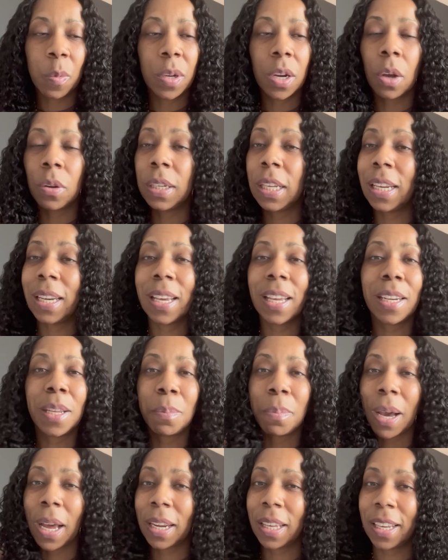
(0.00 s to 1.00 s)
We don't need
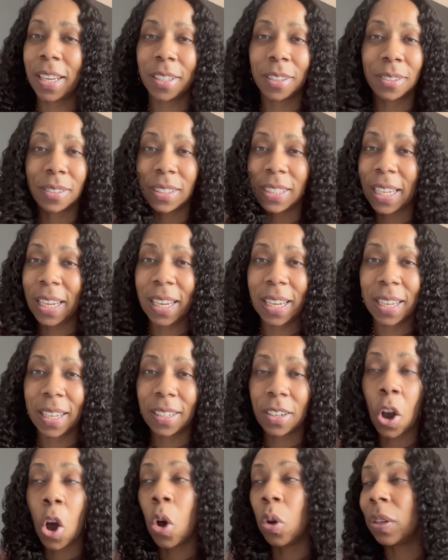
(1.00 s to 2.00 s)
anybody else
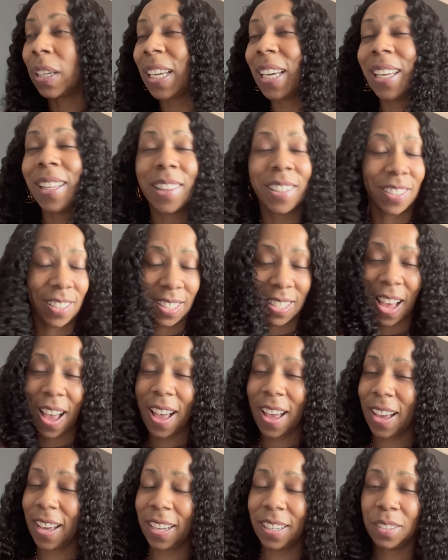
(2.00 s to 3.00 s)
dead on either
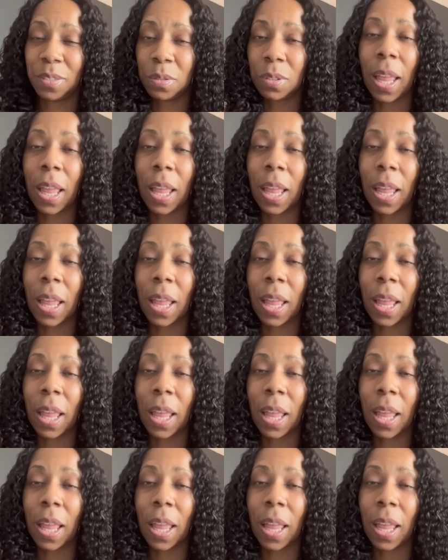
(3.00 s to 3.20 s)
side.